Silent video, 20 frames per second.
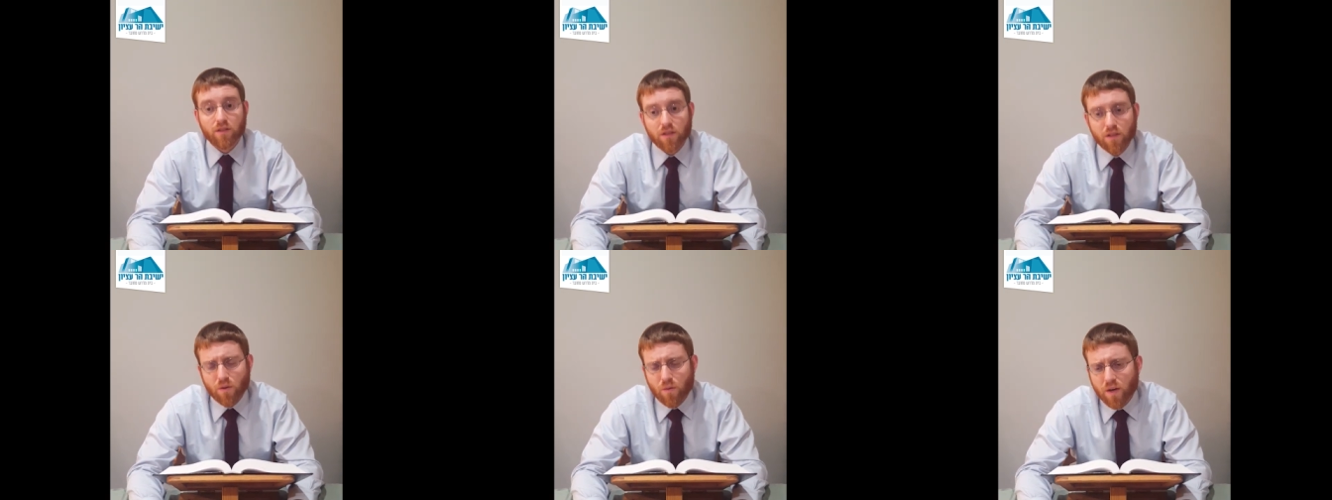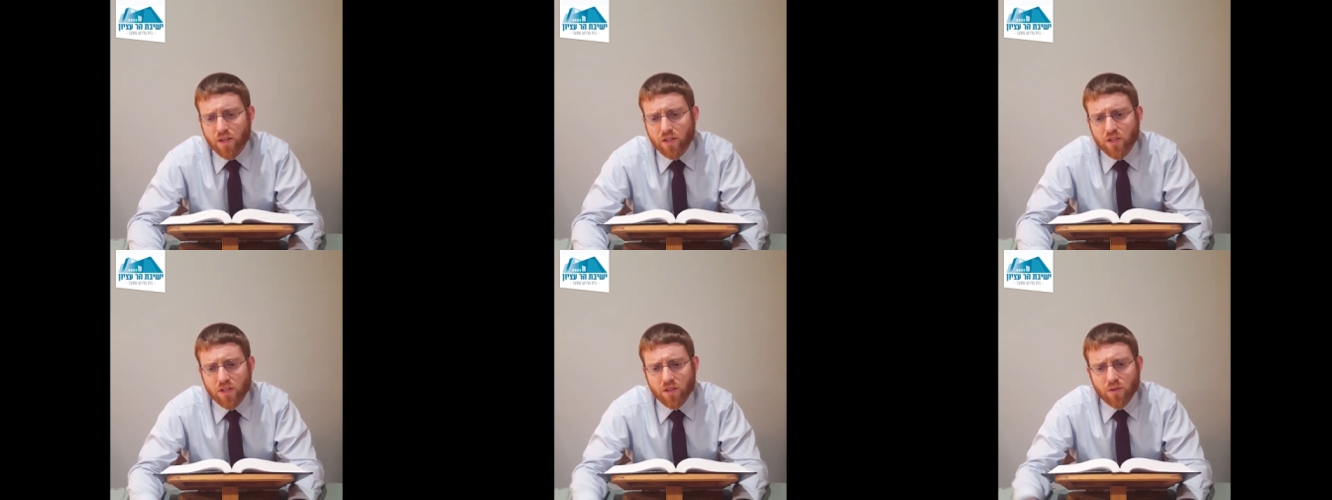And the
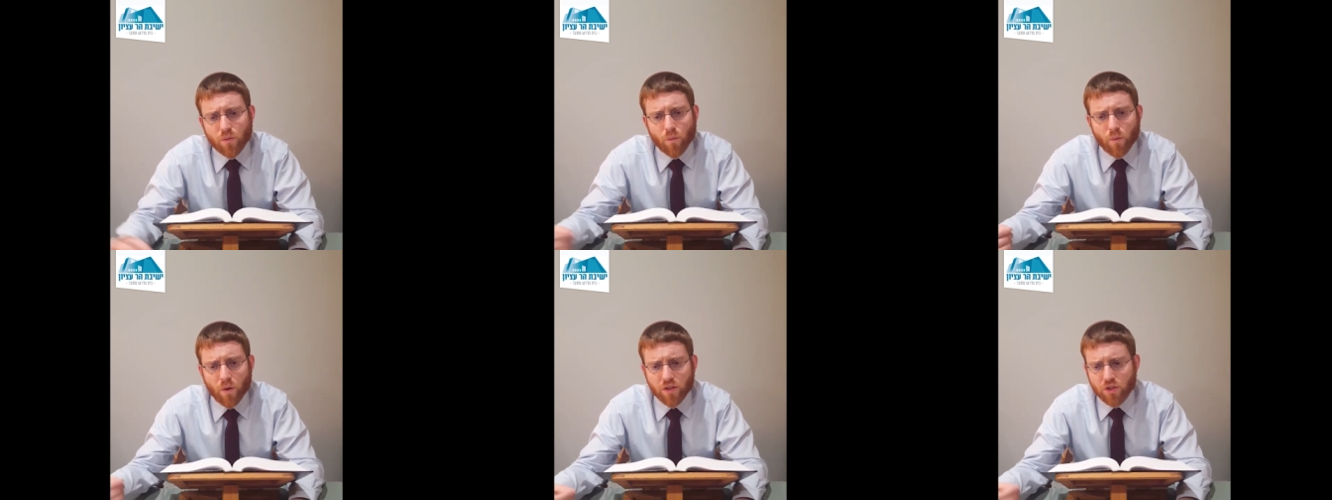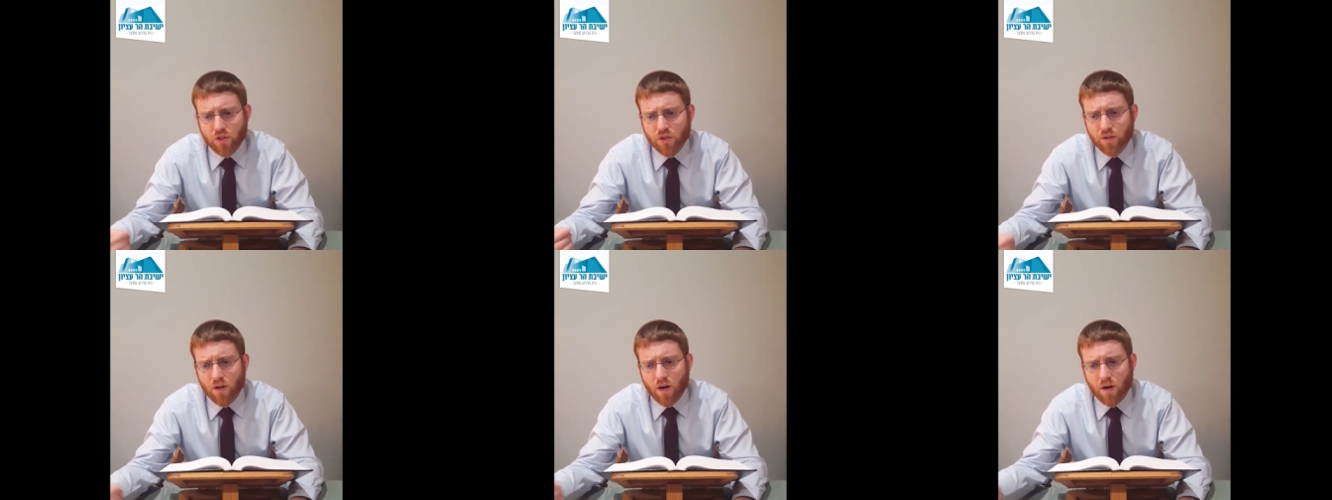question is, what
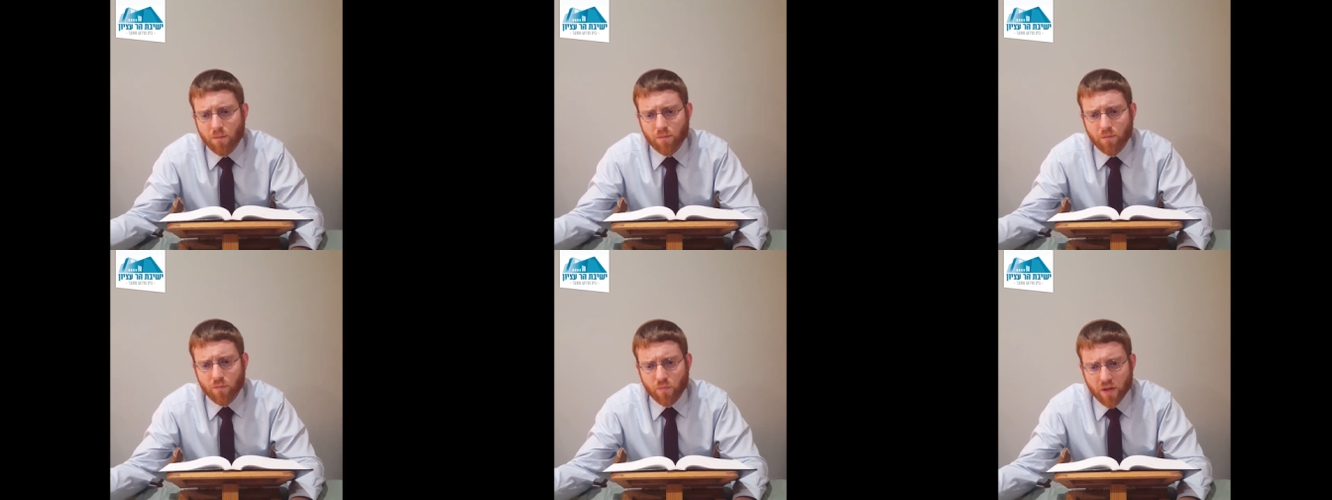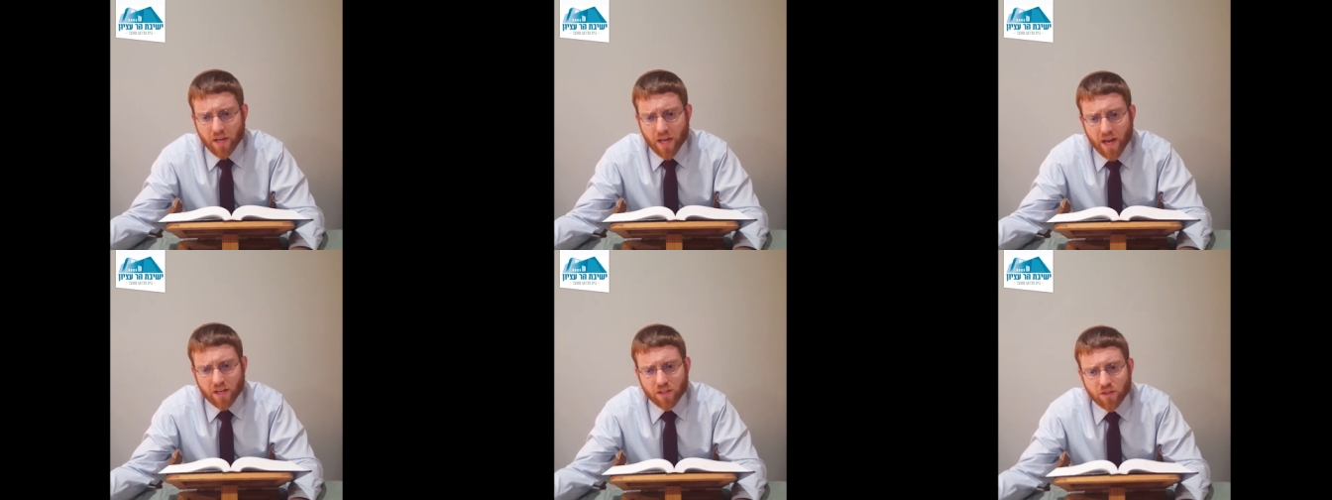should our
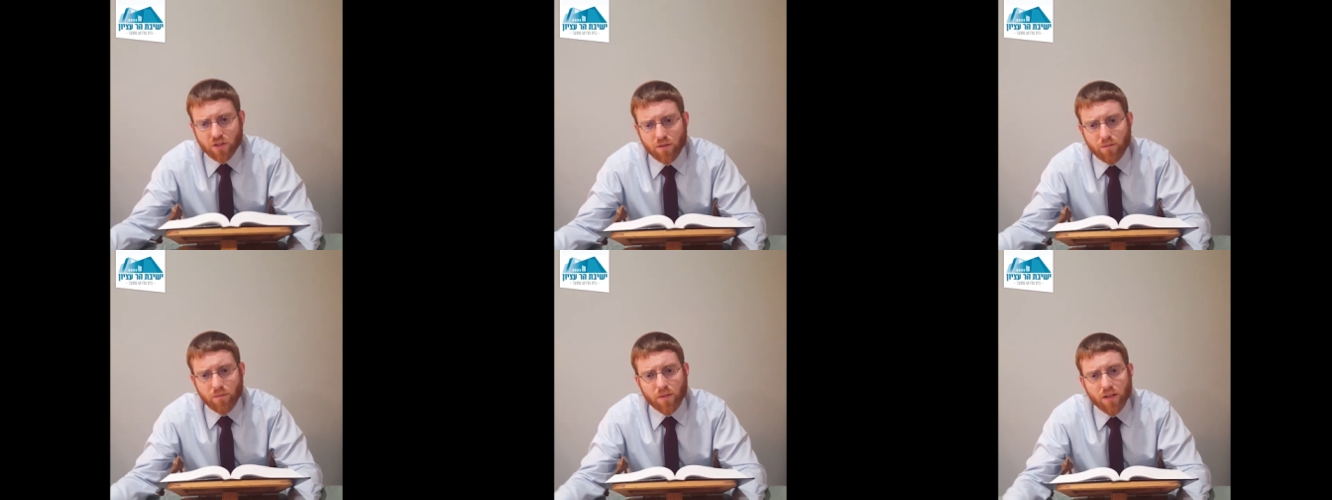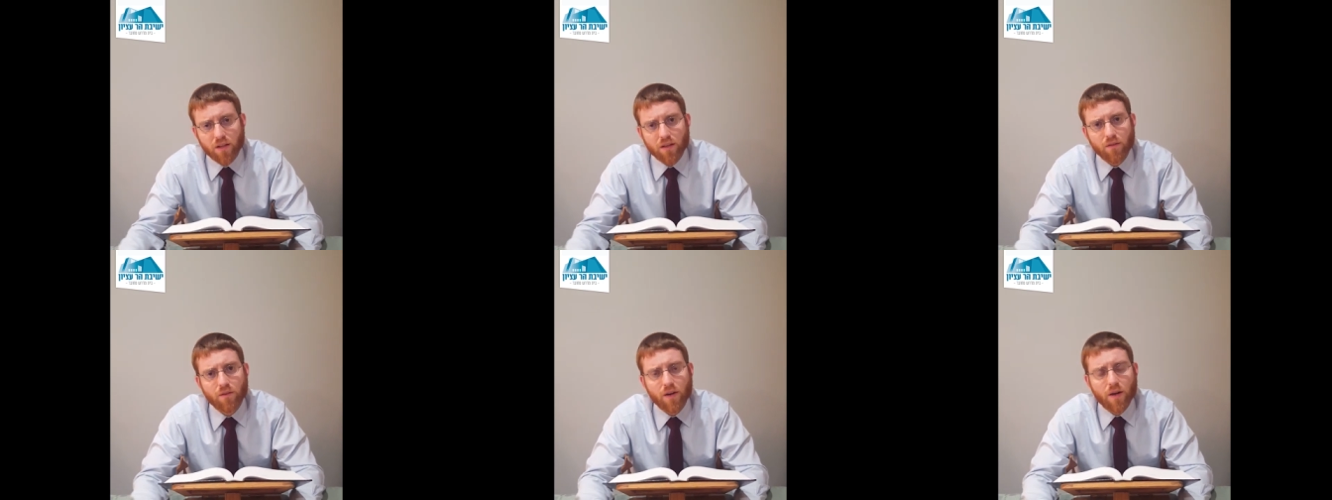reaction be,
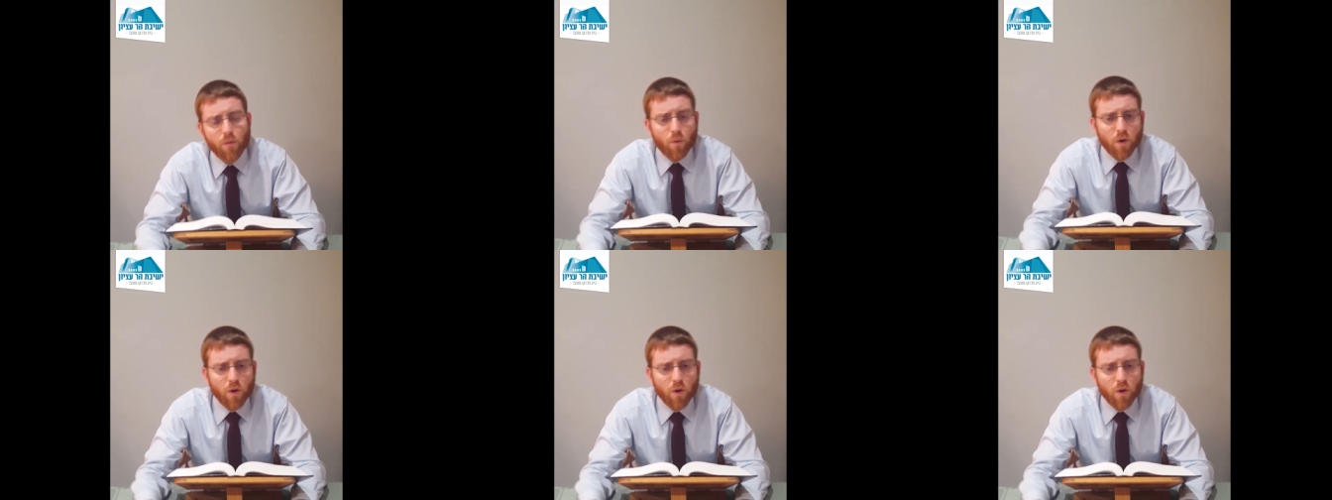right?